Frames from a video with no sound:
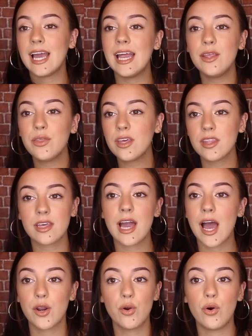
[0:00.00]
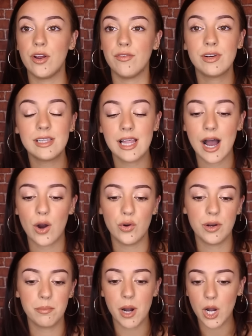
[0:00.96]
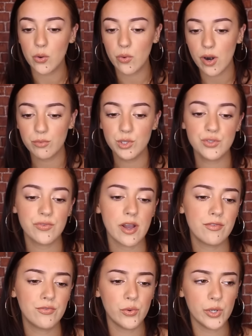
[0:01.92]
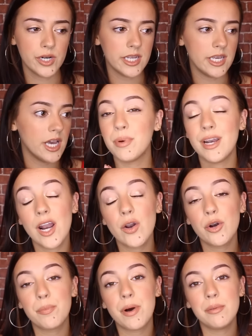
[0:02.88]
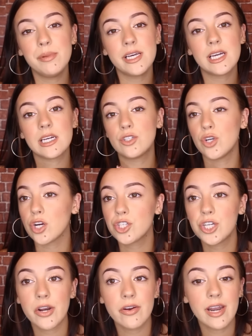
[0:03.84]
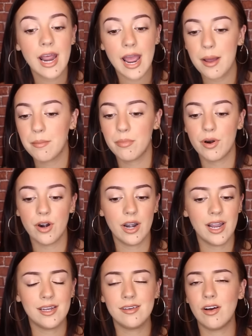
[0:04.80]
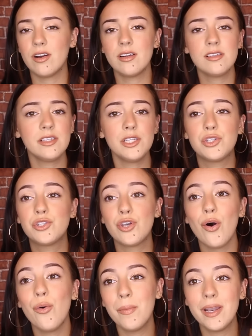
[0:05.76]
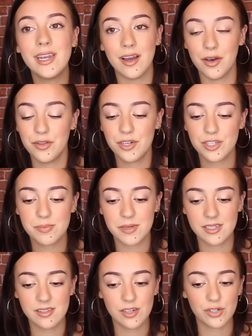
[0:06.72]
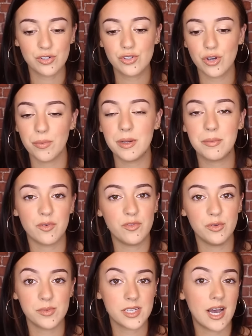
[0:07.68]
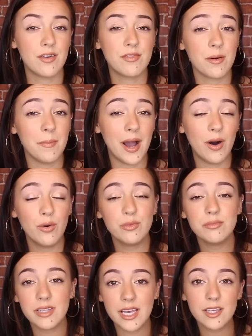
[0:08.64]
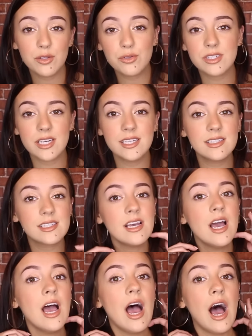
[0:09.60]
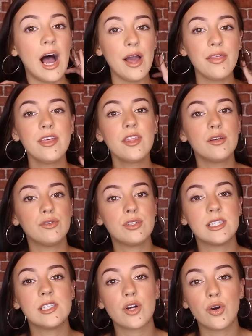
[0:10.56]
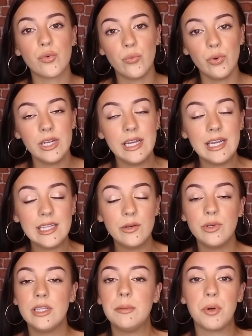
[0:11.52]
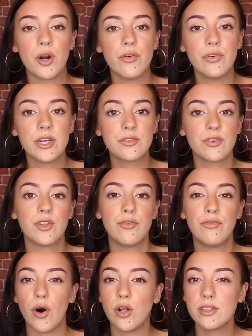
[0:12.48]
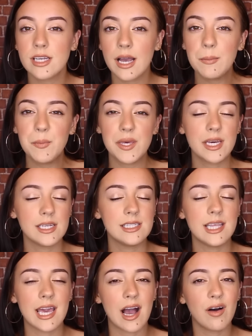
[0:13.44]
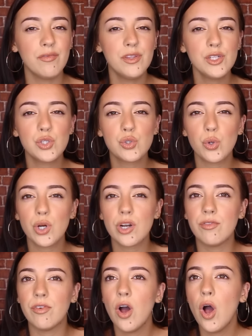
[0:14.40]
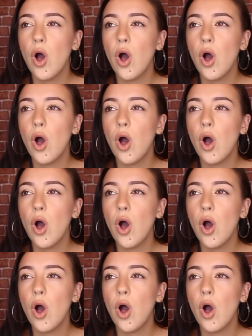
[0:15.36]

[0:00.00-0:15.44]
Anything in the category of Cloud, Baccarat Rouge 540, Banana Republic, Dark Cherry and Amber, and honestly so many others because there's so many perfumes that have come out like those scents. I think those scents are really, really perfect for the fall time because they have this sort of